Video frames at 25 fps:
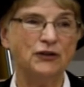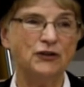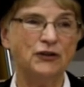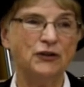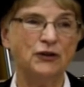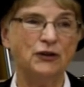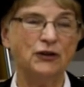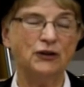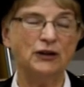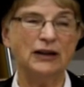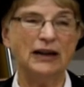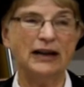So
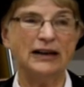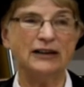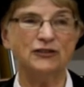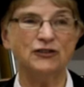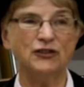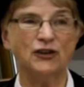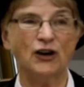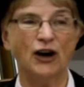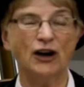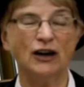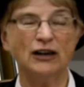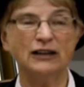you could
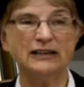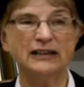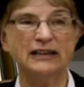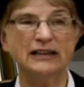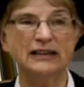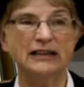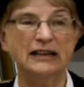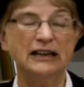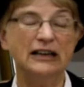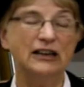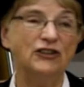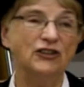like dock
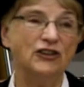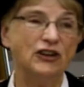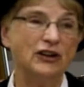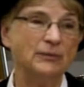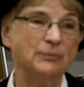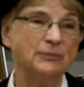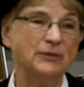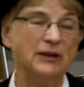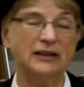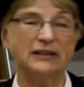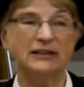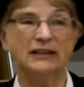in
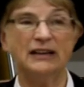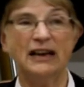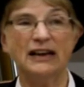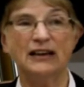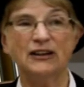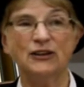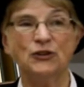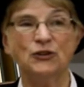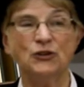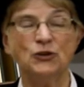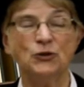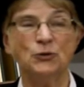Egypt and
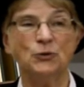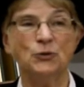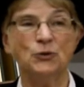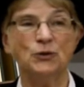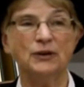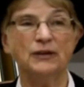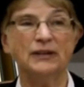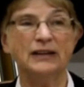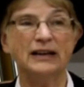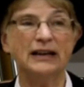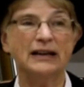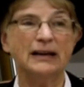take a tour
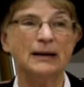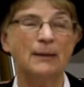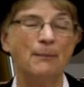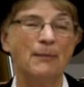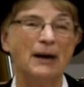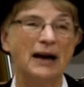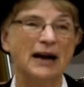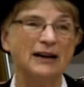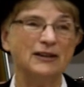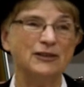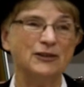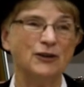and then come
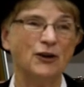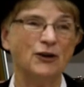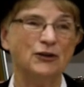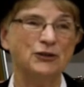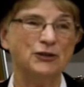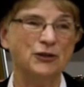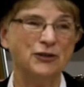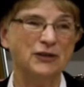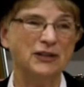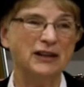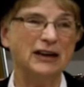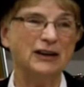back and all
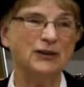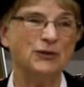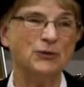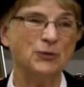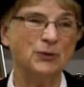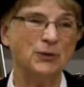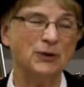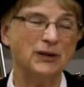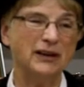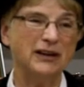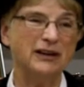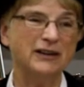your things
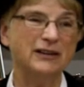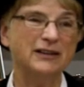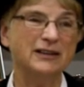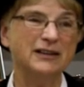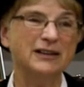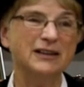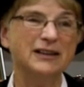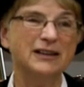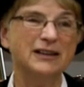were there.